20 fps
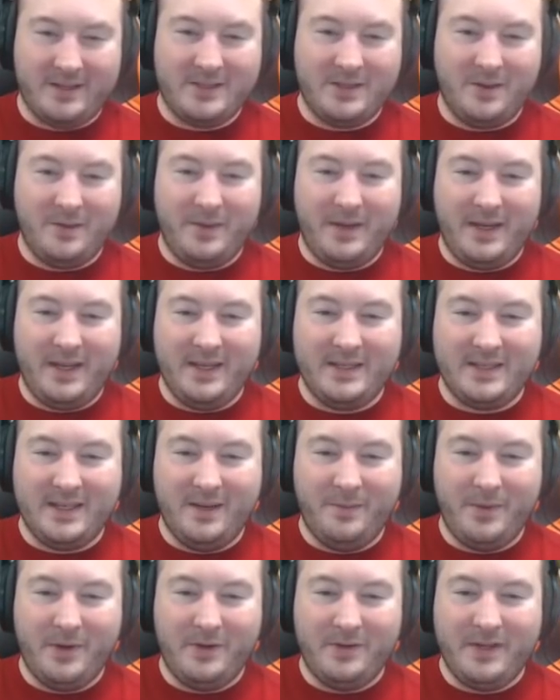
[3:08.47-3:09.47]
So, I mean, he's in
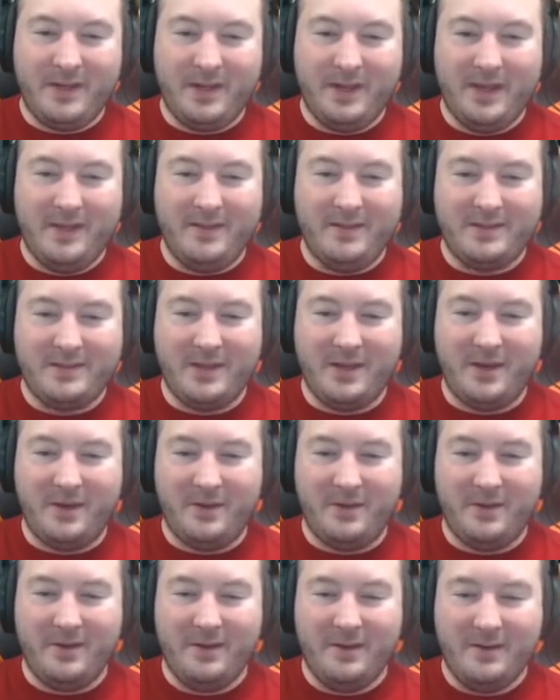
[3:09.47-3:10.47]
a building in the
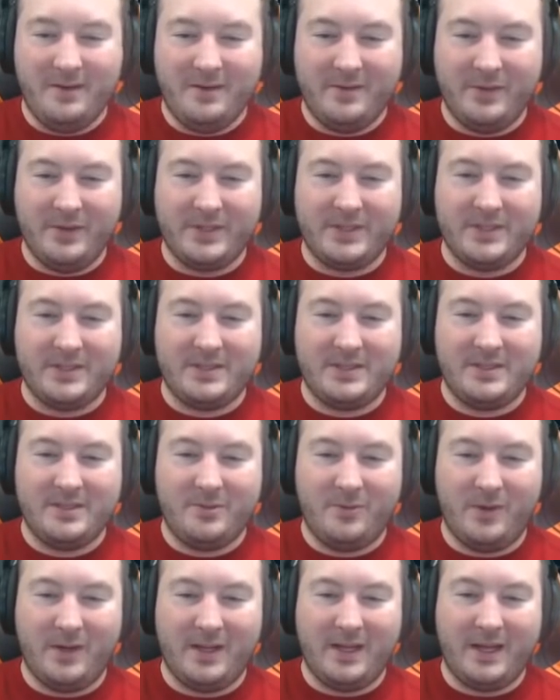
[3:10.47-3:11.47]
zone, which is
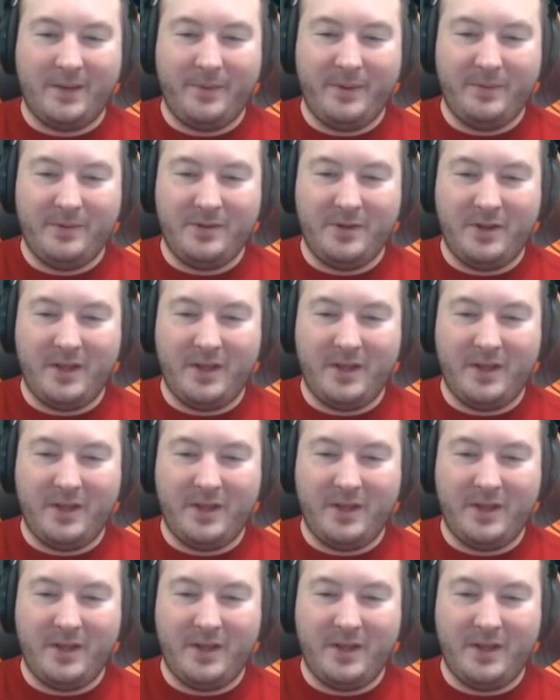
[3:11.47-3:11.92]
what a lot of people